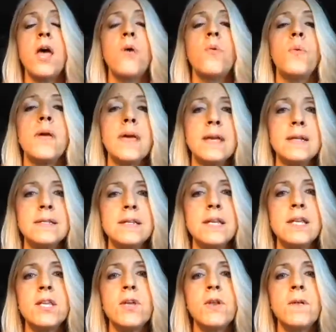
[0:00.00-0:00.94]
we
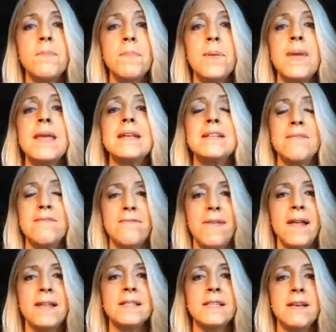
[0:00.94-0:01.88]
continue to be
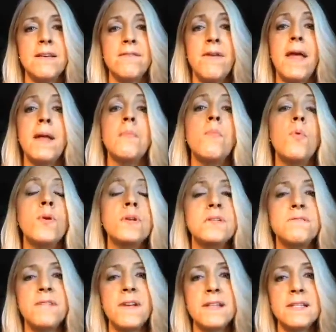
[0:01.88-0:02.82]
defensive, and more
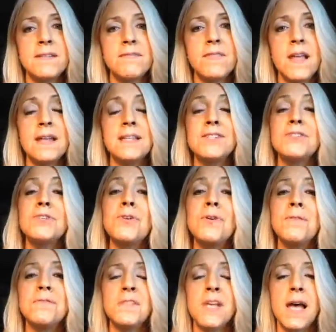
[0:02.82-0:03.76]
defensive than
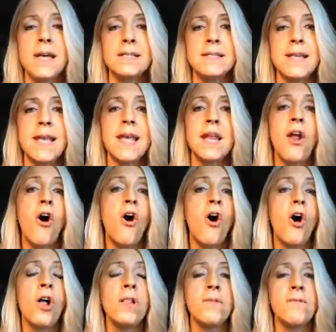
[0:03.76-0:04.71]
serves us in
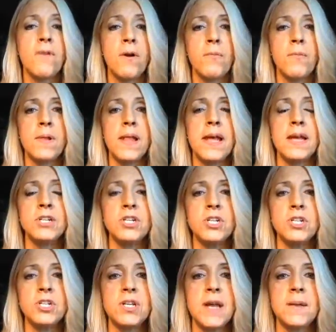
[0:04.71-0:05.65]
all of our
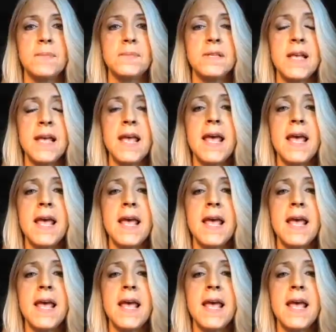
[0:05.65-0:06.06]
relationships,